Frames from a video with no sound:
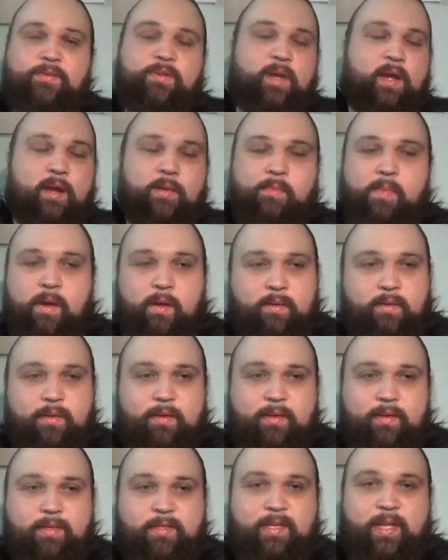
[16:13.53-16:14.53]
You, gotta know what I'm
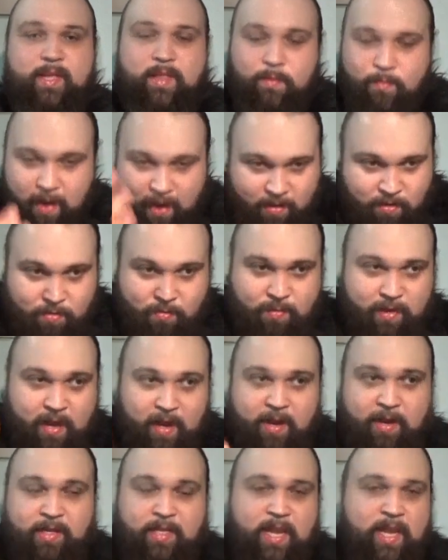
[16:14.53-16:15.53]
talking about. He's got the
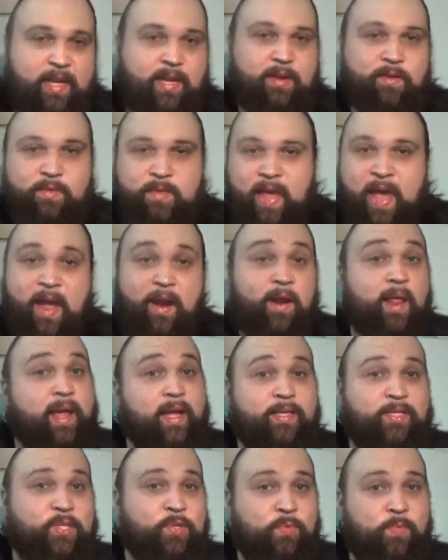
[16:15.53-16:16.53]
raccoon ears. I like to
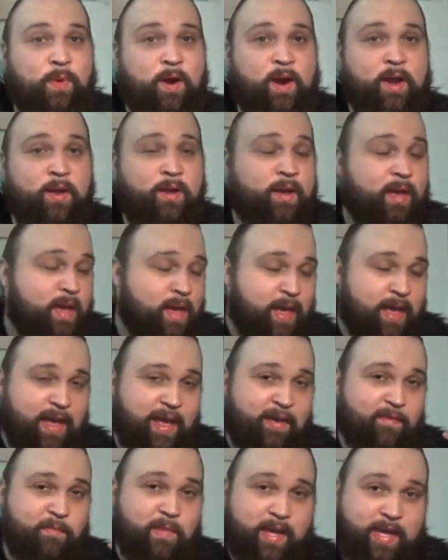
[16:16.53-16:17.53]
do that, or like a Super
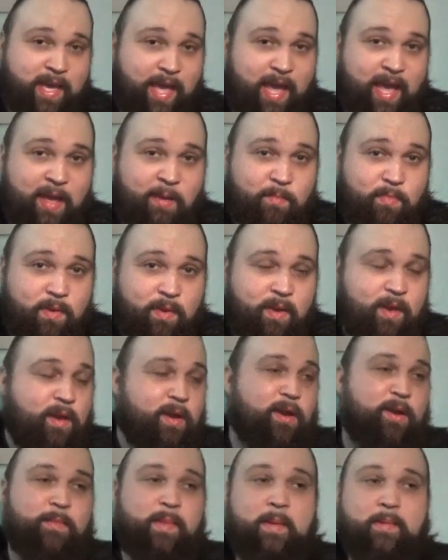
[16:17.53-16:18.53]
Mario. Have my
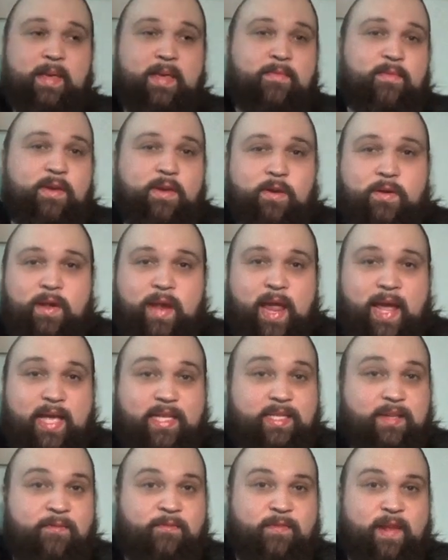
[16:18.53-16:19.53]
cape, or maybe
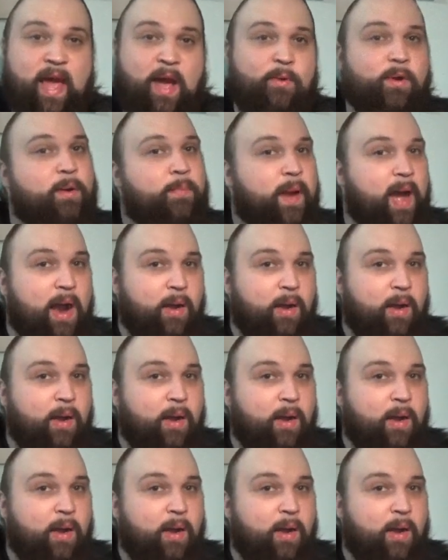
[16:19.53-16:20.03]
even go like as a